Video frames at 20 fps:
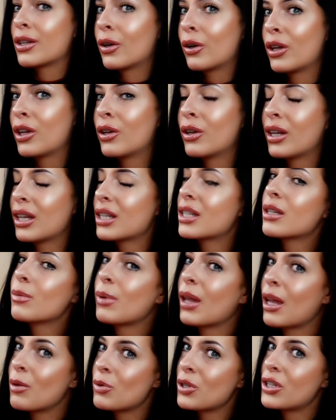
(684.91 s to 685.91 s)
So you need to
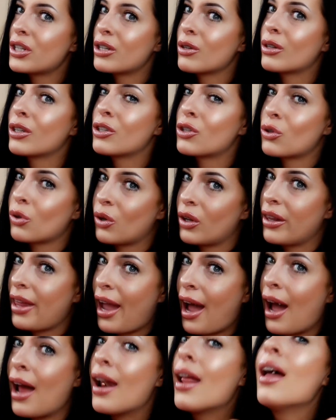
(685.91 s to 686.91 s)
be able to control
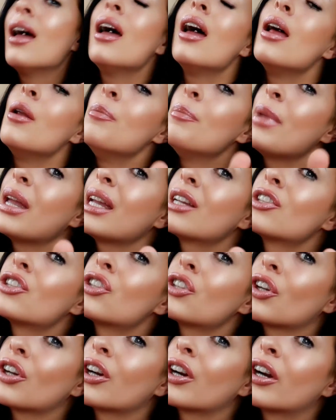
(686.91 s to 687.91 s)
that and make
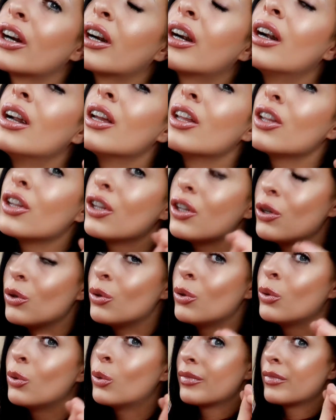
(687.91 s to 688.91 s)
sure
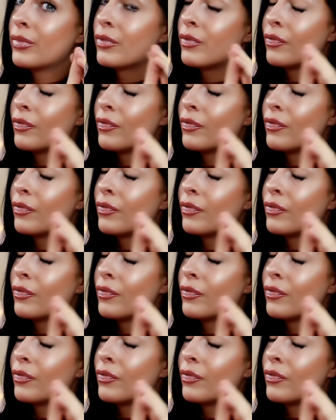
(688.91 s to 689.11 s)
you